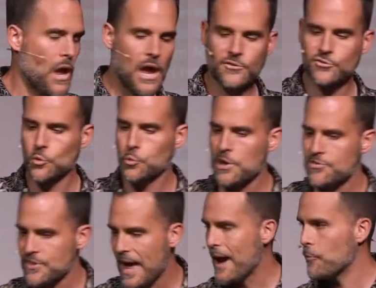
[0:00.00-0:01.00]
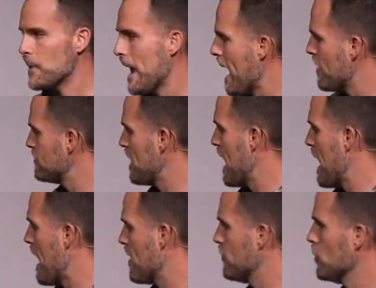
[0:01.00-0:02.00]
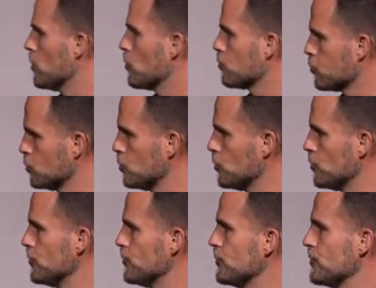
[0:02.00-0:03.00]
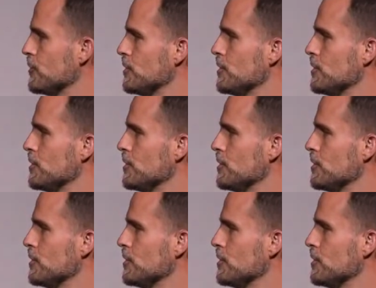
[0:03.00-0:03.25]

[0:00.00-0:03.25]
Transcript: And so, with that, we have to have rules